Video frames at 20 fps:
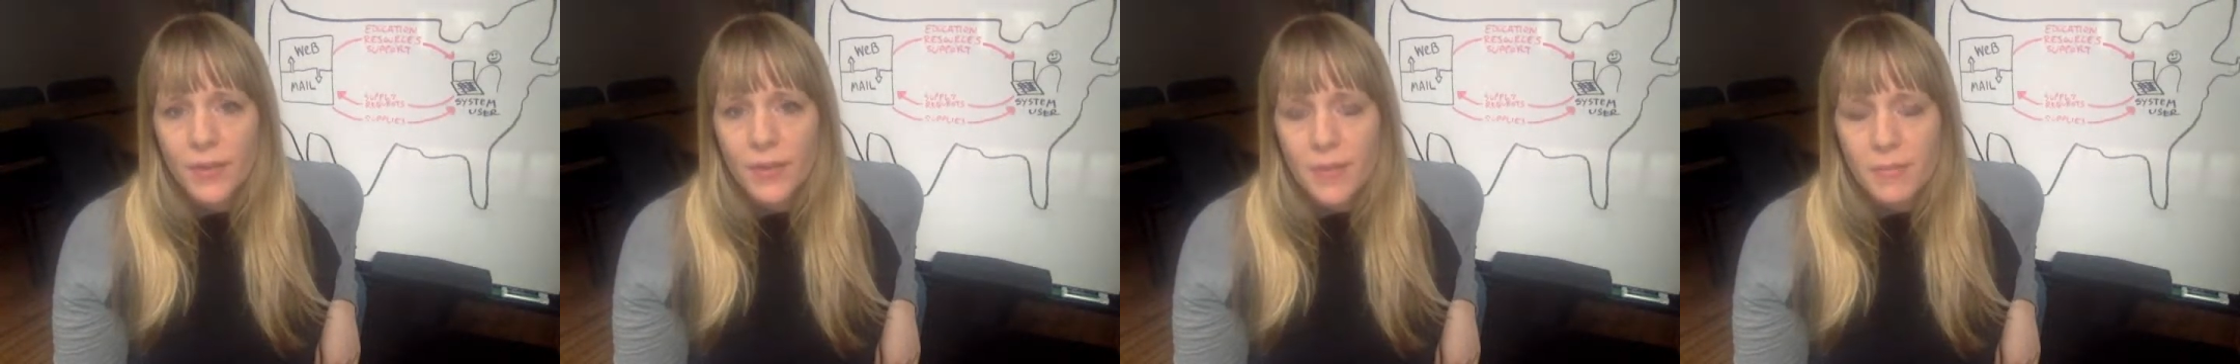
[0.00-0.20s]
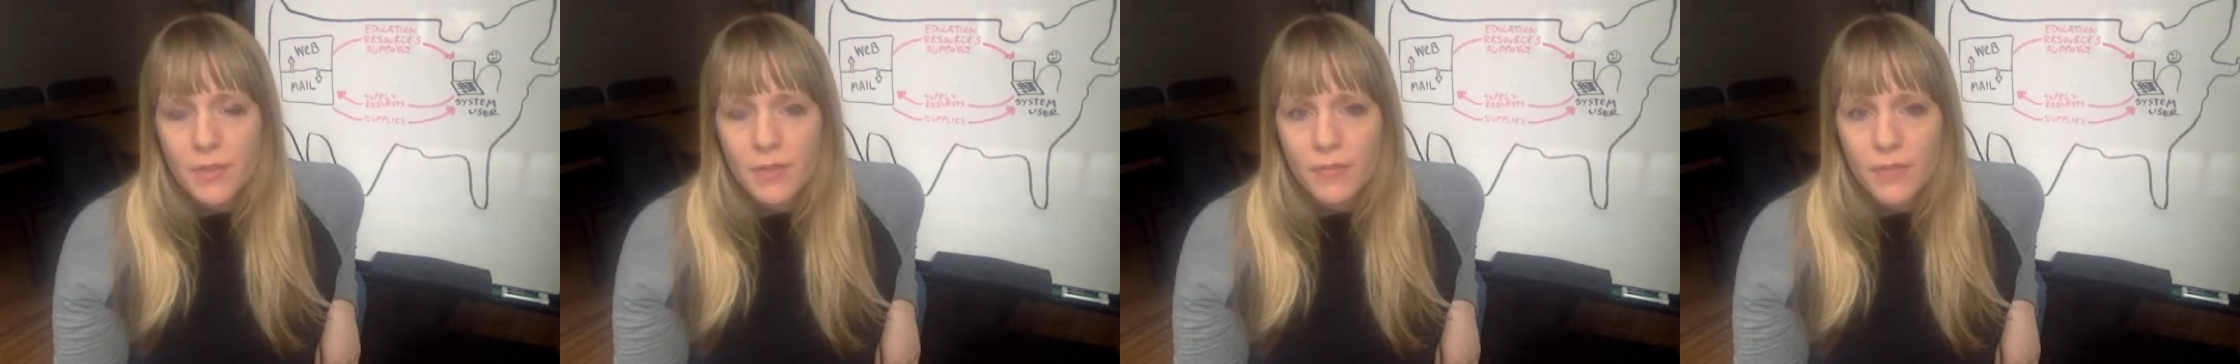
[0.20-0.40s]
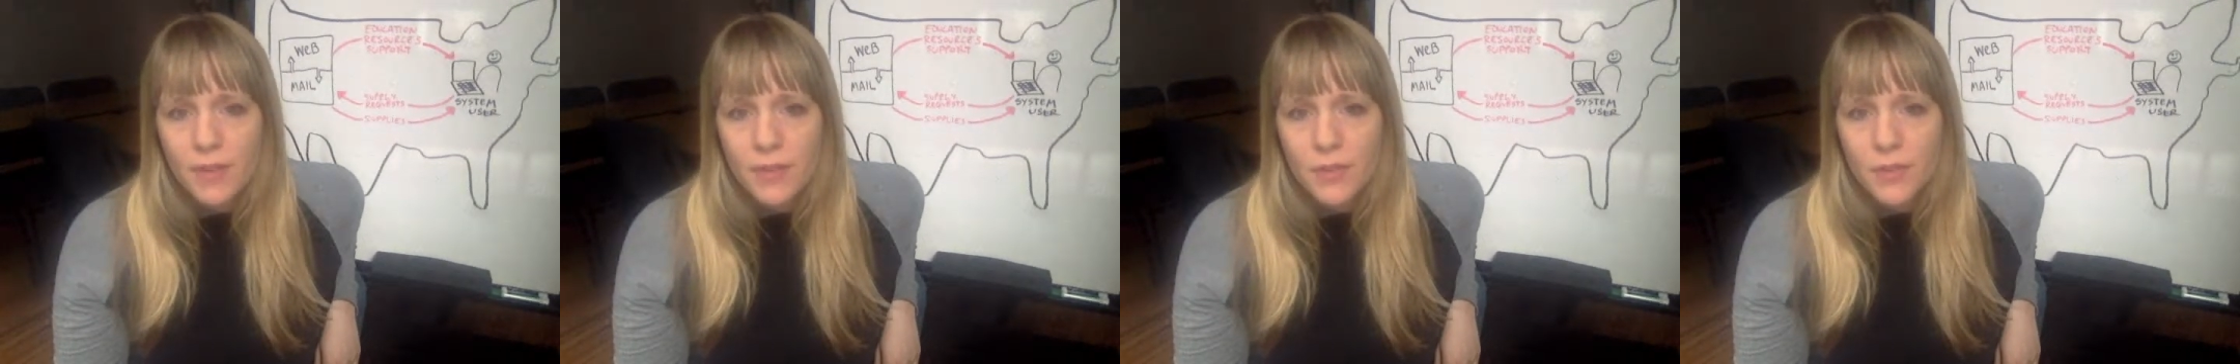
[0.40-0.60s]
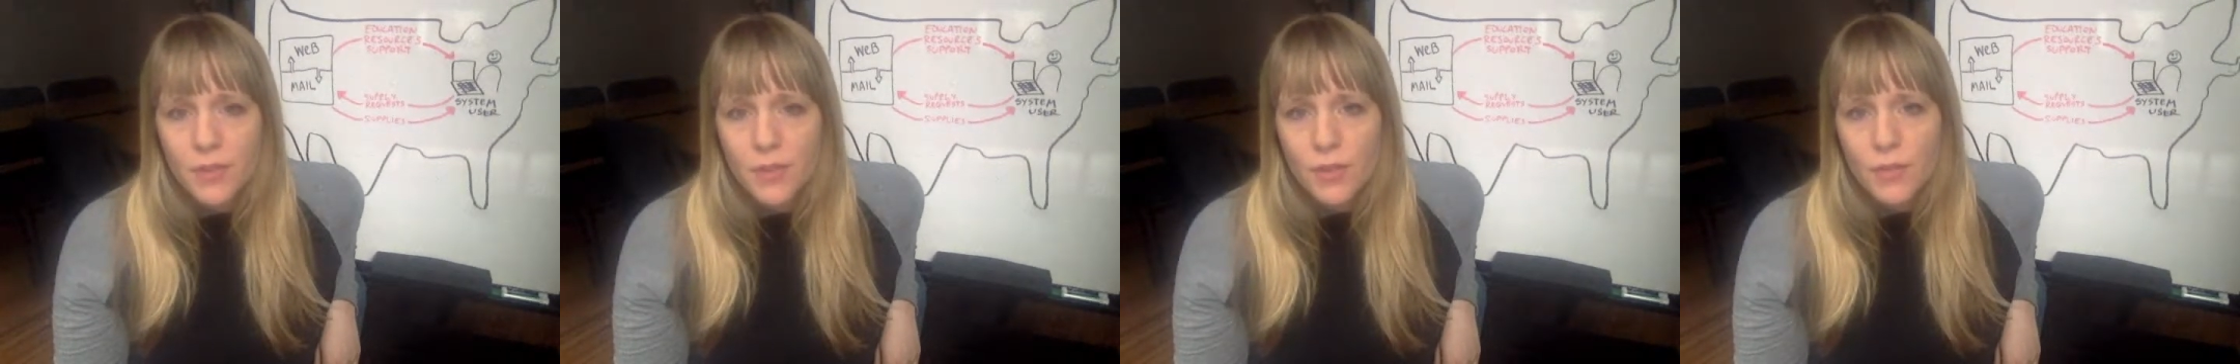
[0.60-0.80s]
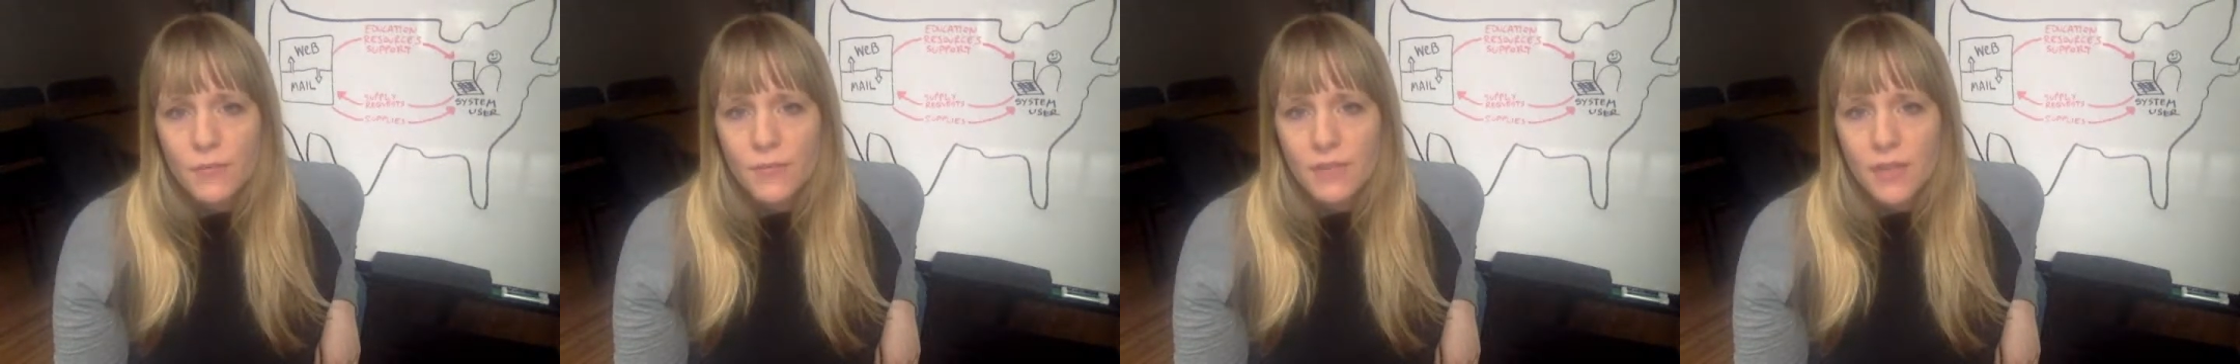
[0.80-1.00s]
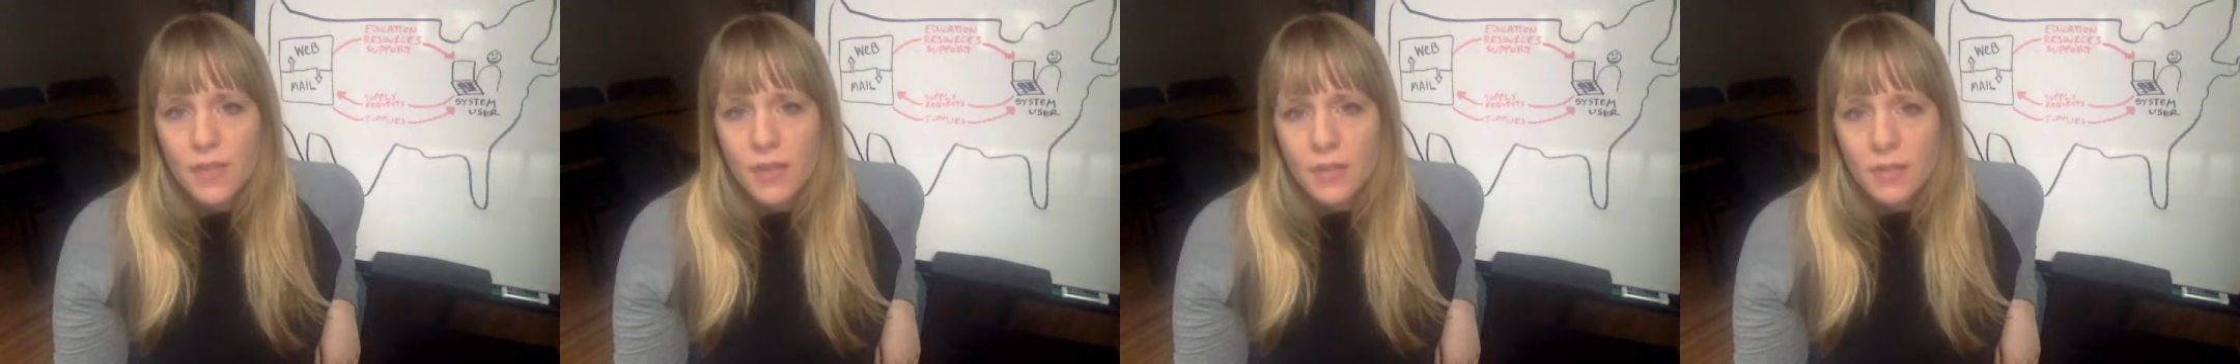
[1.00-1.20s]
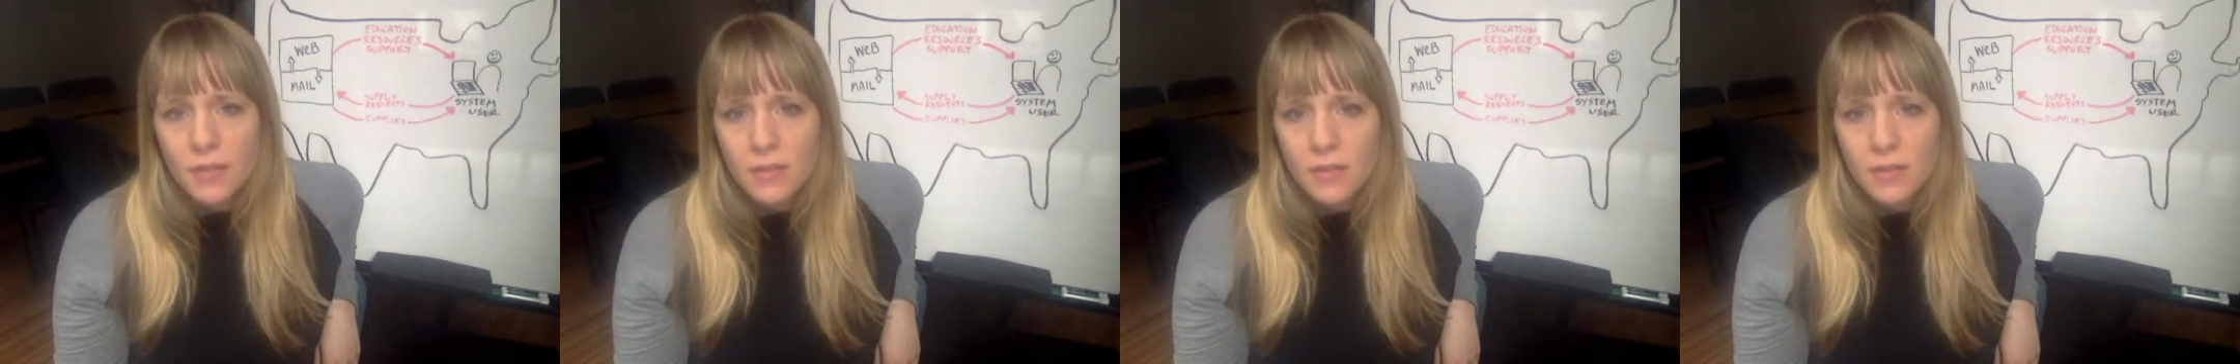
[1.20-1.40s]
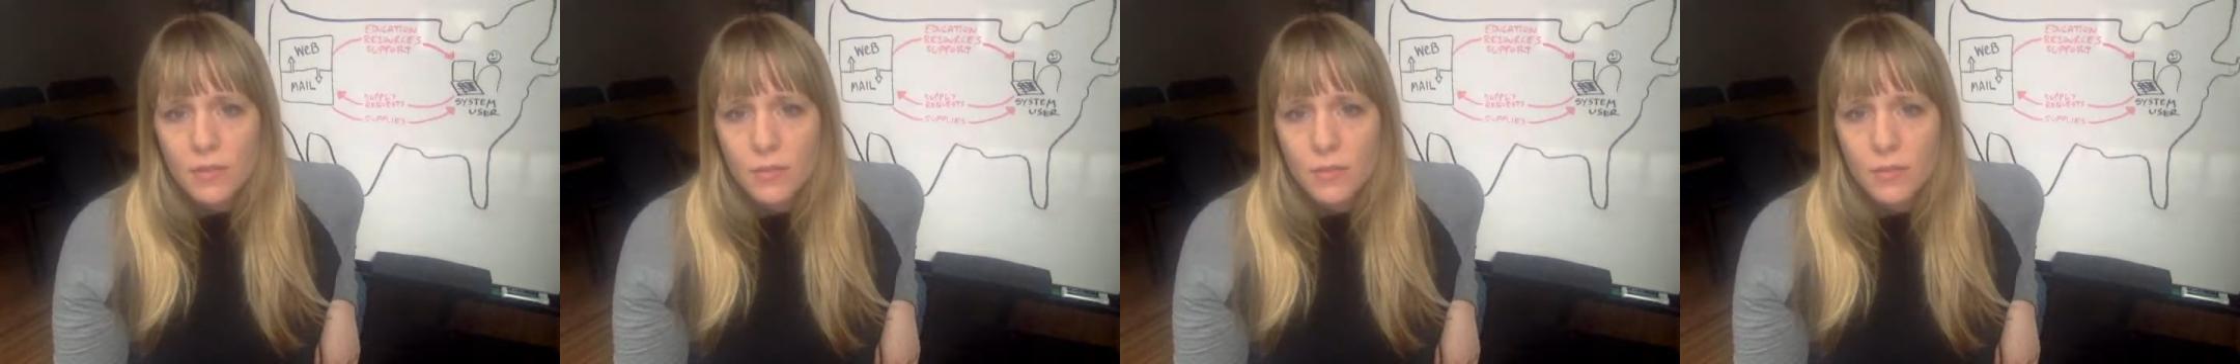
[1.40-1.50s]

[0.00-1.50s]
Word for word: I'm the founder of NEXT,